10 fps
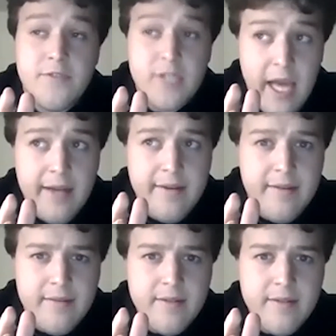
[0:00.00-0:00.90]
the
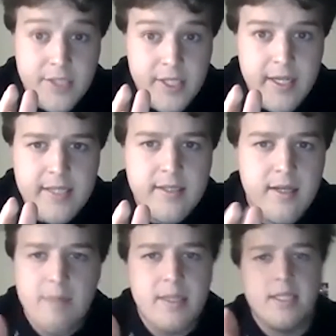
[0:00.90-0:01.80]
end?
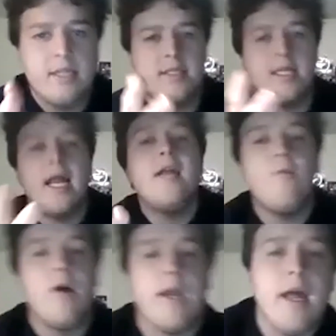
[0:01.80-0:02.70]
Janessa, I mean, did
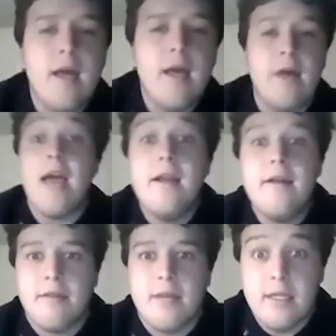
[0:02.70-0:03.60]
anyone have
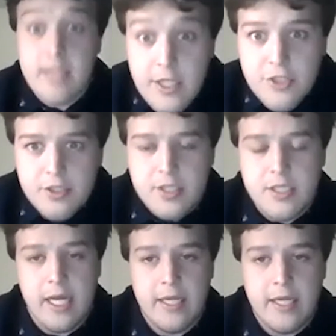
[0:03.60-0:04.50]
anything interesting